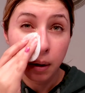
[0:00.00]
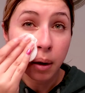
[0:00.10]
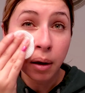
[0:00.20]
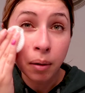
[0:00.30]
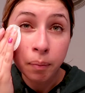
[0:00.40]

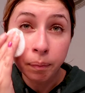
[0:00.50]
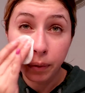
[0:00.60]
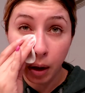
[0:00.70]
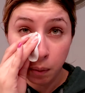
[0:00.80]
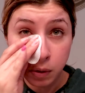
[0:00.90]

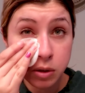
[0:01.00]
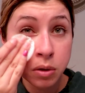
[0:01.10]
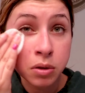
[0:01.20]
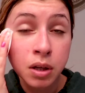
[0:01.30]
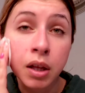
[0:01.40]
I was
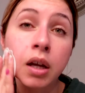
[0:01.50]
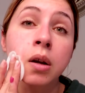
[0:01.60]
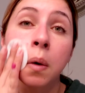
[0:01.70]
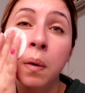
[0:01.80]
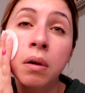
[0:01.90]
using like
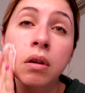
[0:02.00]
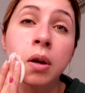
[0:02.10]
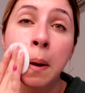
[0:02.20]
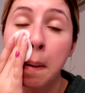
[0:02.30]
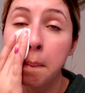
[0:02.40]
an
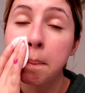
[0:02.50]
oily